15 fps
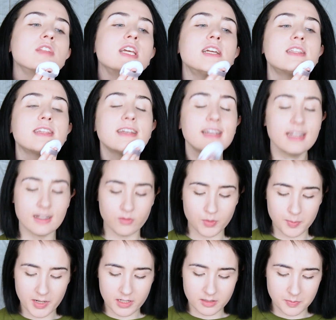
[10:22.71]
It
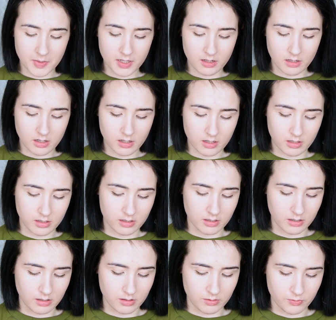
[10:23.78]
reminds me a lot
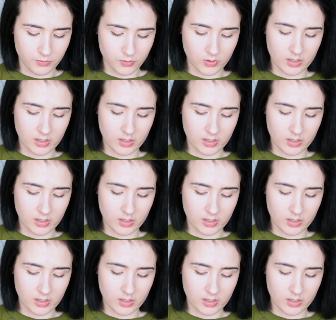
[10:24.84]
of,